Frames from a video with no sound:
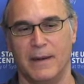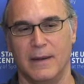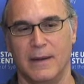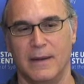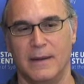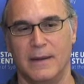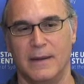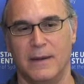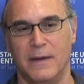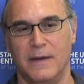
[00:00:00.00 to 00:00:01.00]

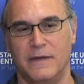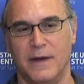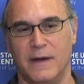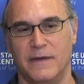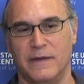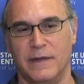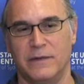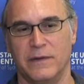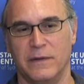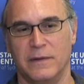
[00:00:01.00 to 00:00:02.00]
are tiny
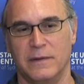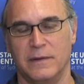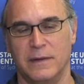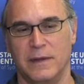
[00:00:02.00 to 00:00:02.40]
cylindrical